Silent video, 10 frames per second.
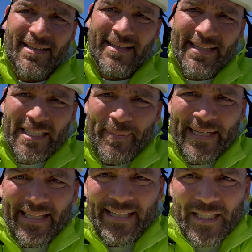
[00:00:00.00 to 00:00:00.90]

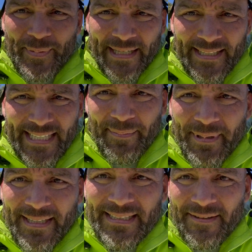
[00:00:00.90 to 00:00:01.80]
unexpected type
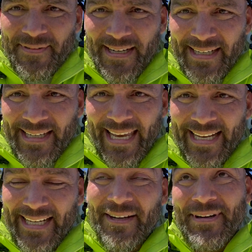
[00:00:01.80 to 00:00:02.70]
things if I
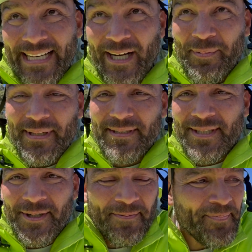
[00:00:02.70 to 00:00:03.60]
can help it.
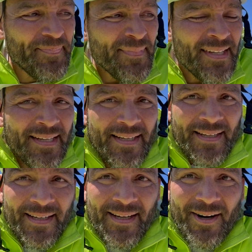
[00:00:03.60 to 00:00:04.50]
So,
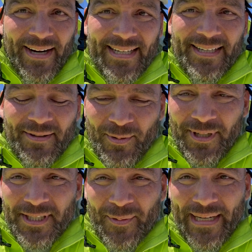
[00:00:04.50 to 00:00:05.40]
all right. Well,
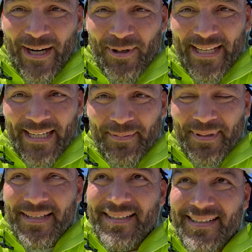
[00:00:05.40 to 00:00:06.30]
it took me an hour to get up.
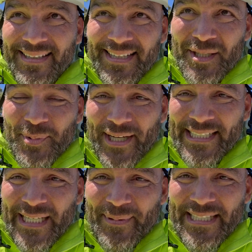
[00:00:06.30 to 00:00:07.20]
It's probably gonna
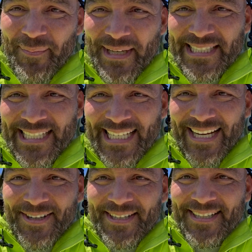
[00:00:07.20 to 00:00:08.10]
take me 10 minutes to get
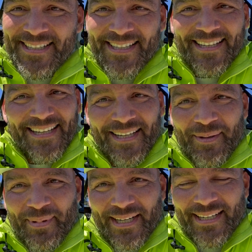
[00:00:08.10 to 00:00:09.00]
down.
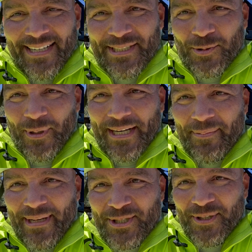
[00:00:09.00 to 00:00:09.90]
But I just wanted to
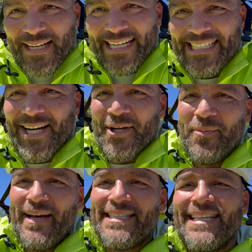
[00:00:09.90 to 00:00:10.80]
make sure that I
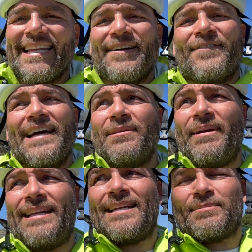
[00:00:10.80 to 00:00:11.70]
documented that I finally
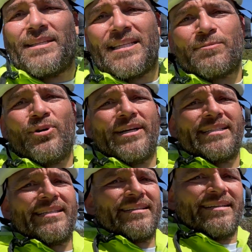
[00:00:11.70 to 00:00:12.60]
made it up to this
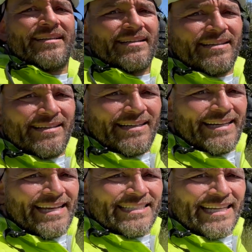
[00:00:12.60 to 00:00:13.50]
point. I
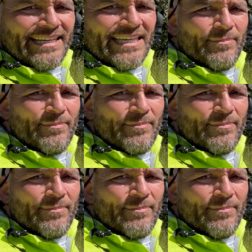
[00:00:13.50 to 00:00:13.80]
guess I can keep